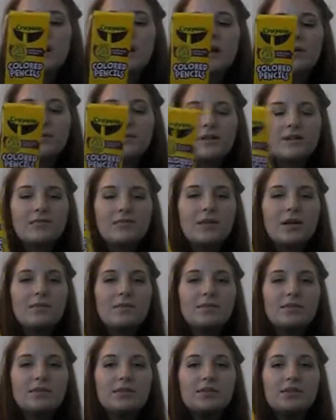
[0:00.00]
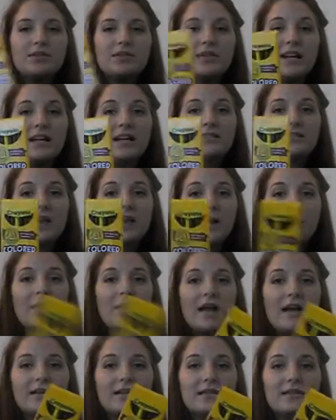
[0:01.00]
because sometimes in your science lab
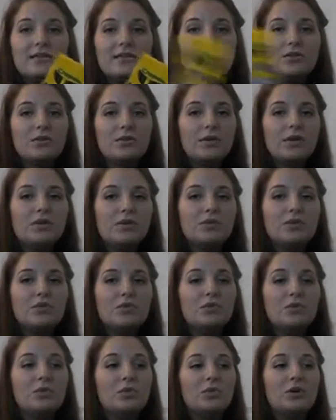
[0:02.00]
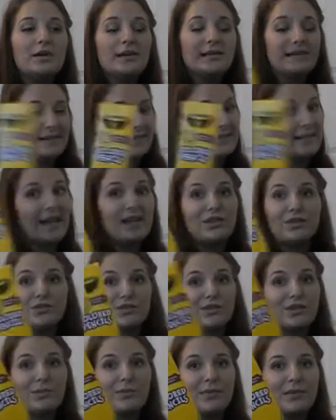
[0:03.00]
classes you need to
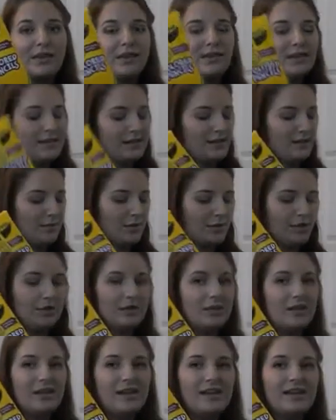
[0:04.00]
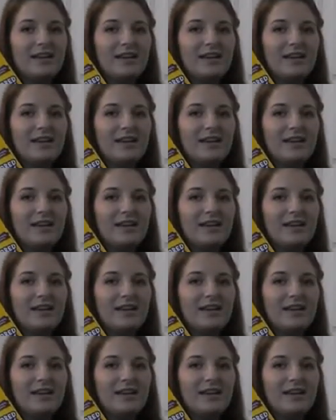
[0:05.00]
sketch something, but